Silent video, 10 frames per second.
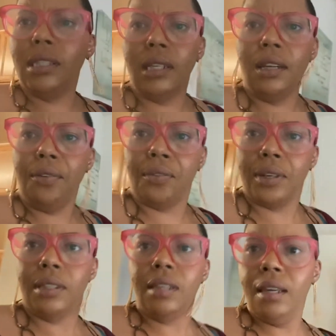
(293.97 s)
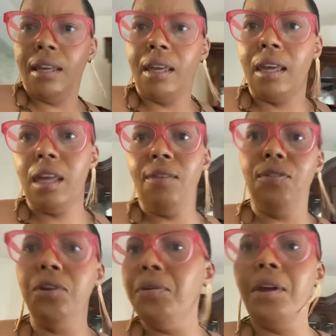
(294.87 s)
the difference? If
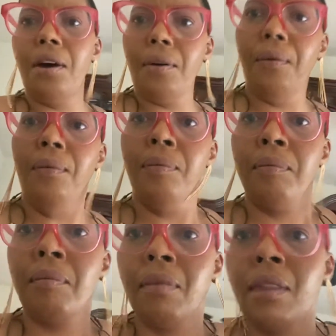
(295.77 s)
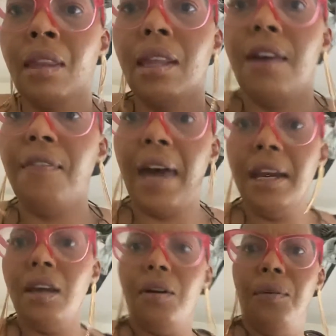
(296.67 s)
you know, if I
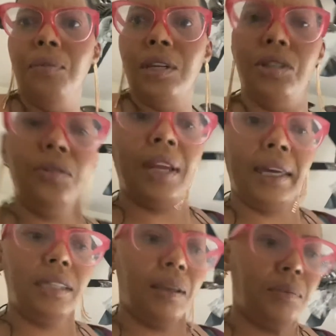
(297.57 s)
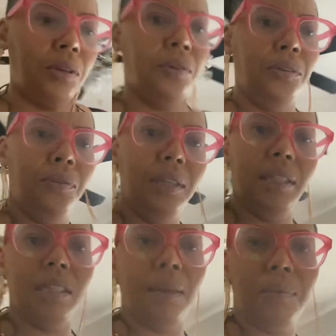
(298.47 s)
know that you like something or you
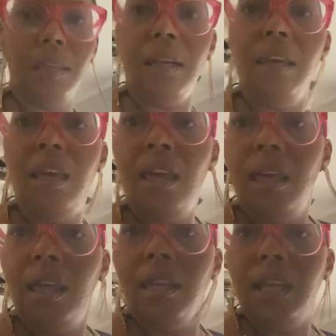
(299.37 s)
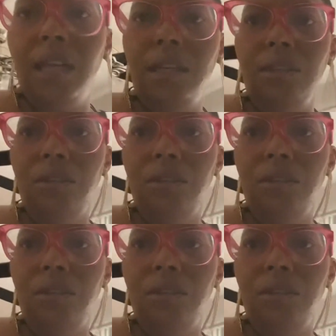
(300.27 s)
need something, then